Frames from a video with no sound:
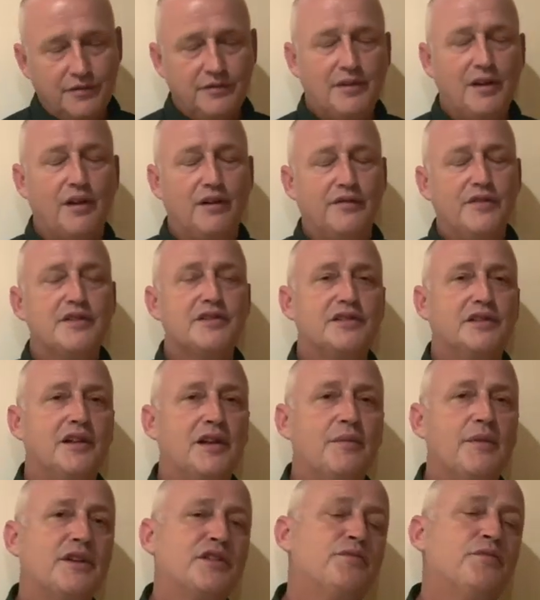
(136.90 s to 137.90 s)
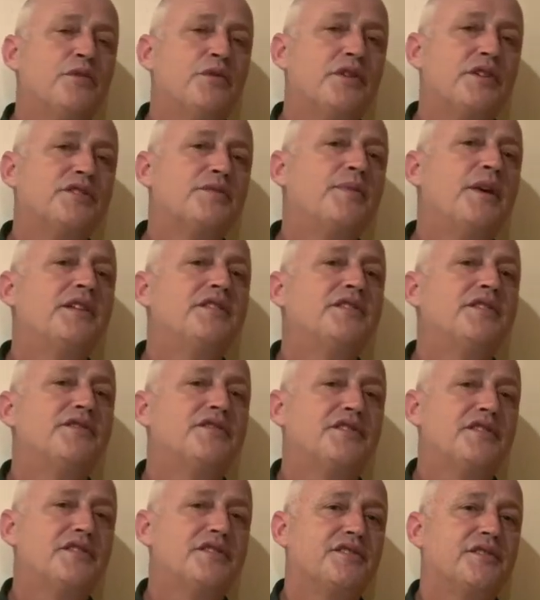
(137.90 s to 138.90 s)
obviously a much more expensive
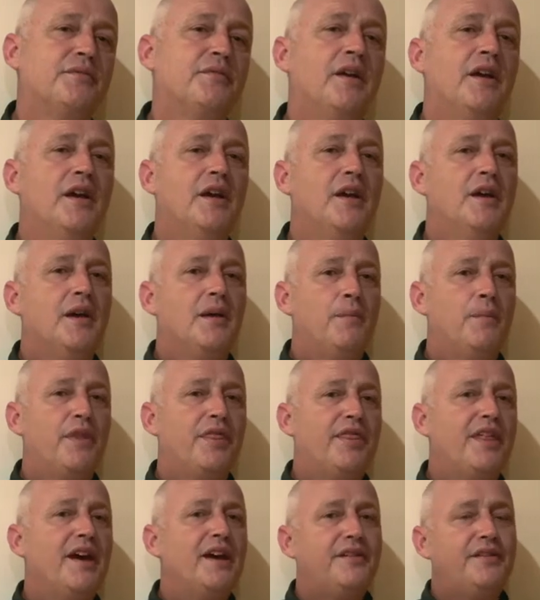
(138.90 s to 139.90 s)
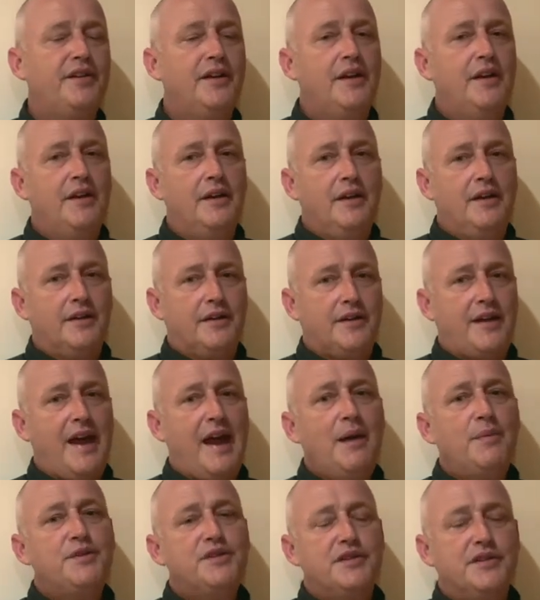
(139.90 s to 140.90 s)
system, but that
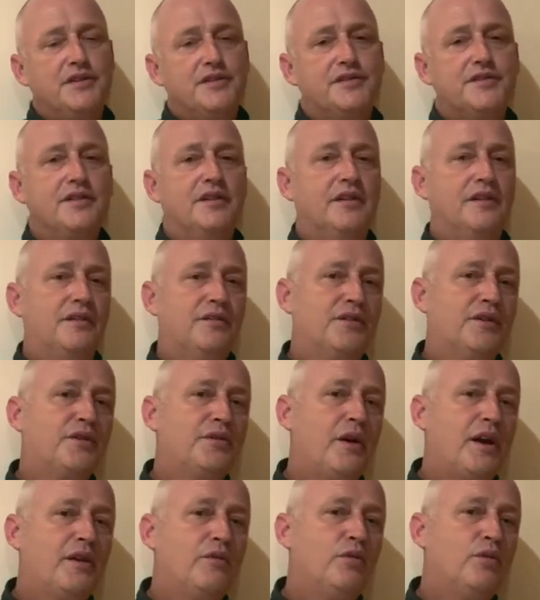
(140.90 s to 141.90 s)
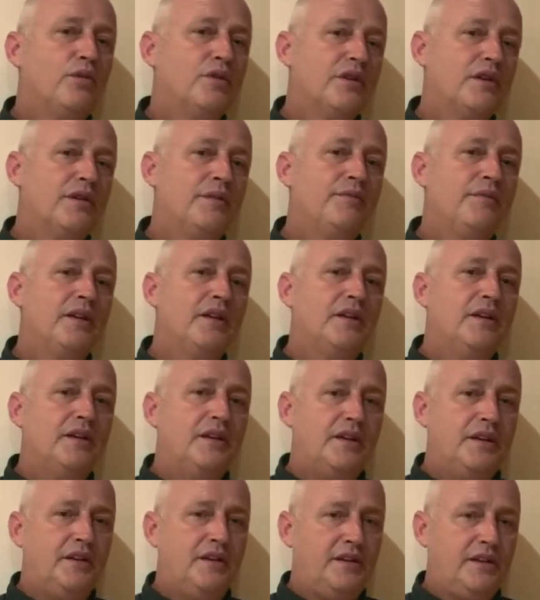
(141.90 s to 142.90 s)
captures the grey water
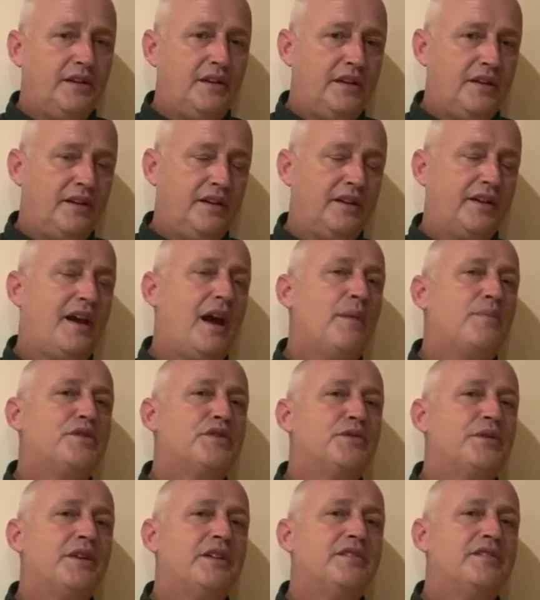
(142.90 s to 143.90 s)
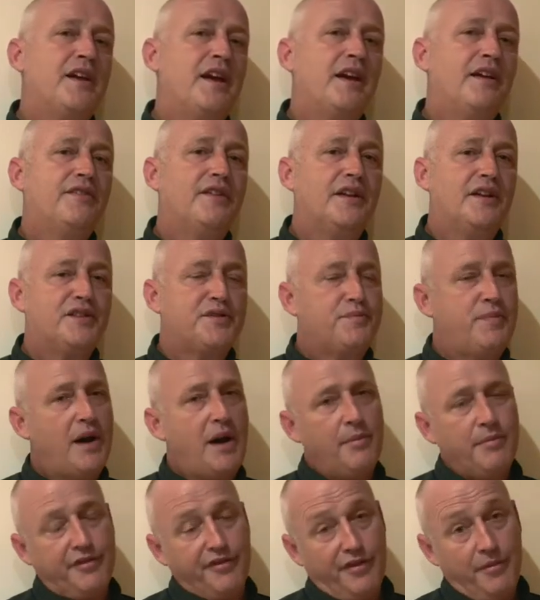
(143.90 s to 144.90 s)
in a capturing tank. Then it's
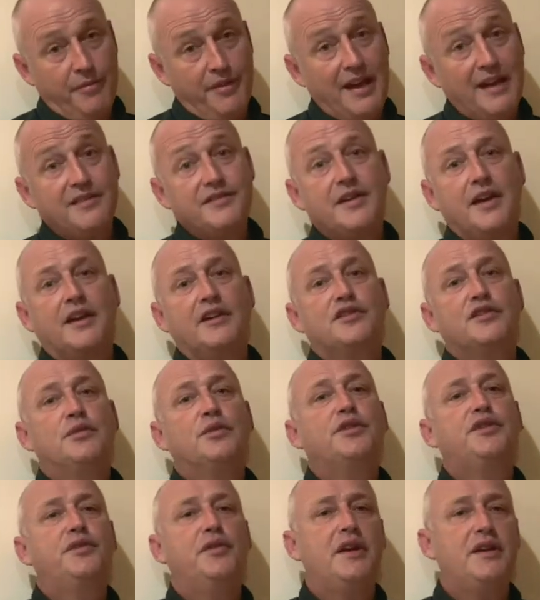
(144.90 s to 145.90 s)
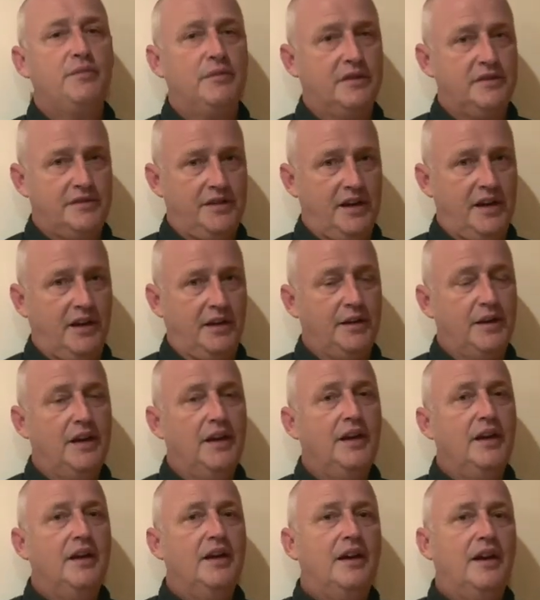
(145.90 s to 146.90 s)
pumped from that tank to a treatment tank,
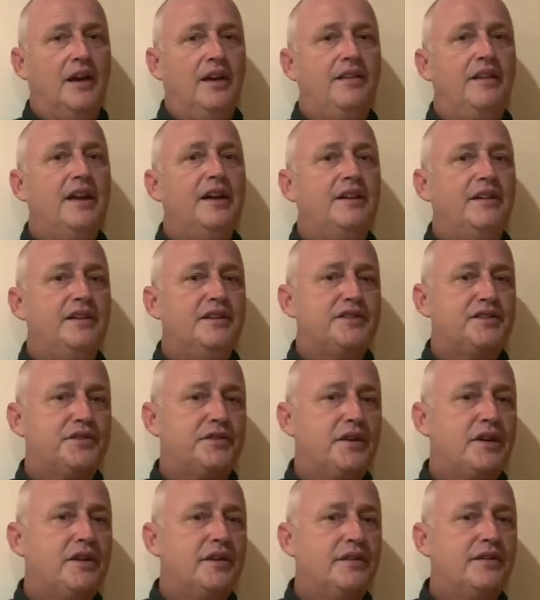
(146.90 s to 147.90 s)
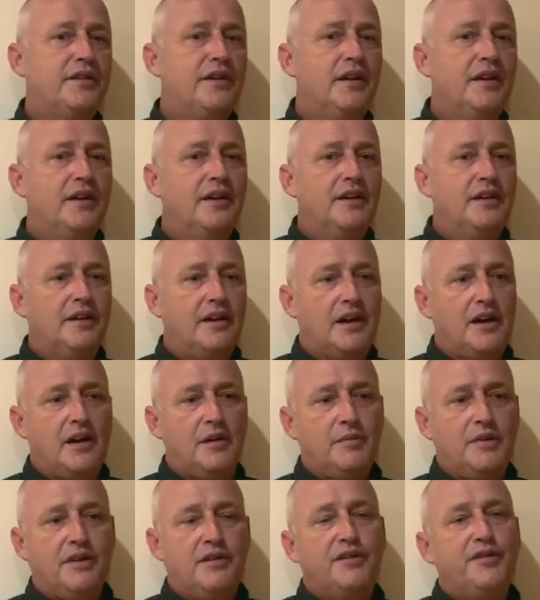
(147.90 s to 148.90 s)
and that is treated
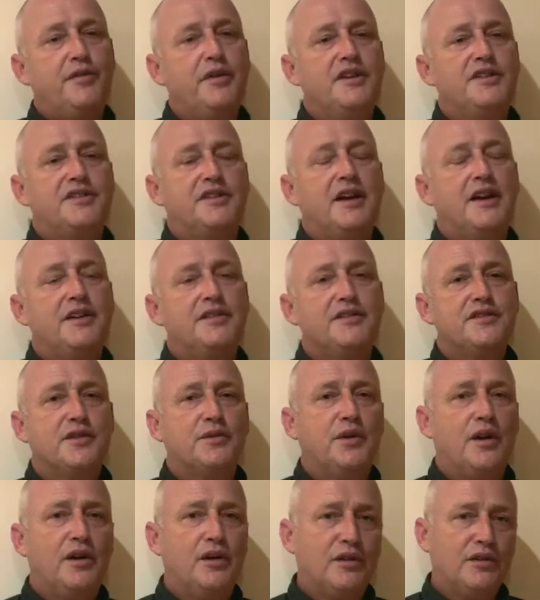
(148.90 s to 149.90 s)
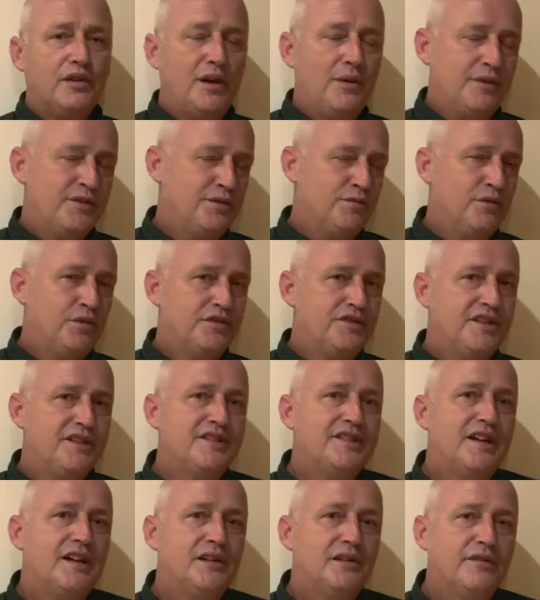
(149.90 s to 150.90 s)
in 3 stages. I'll go into more
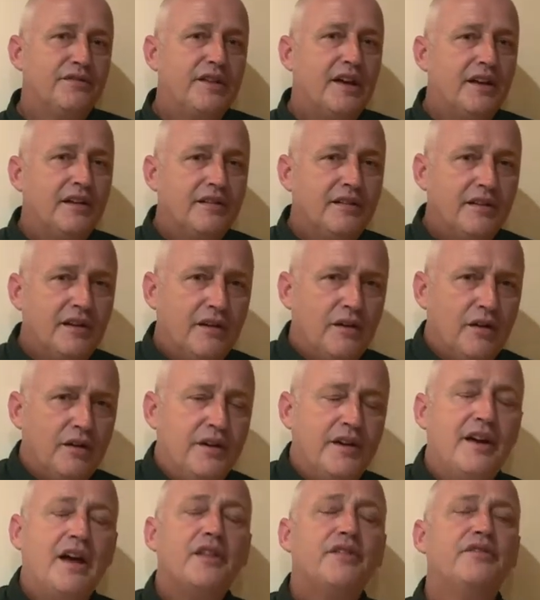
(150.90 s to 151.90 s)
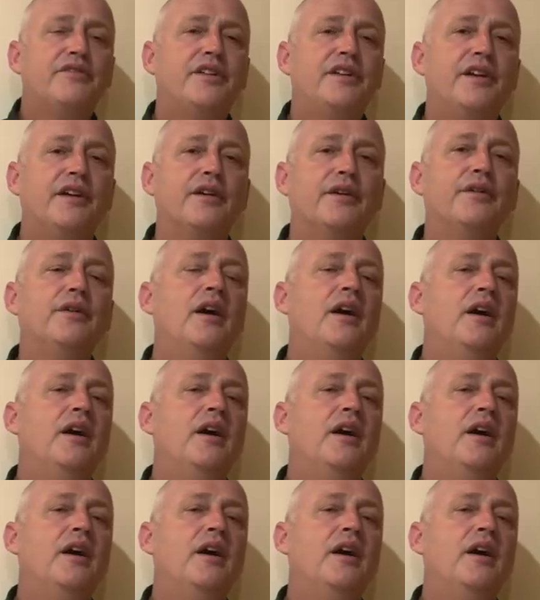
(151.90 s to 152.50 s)
detail of that on another video.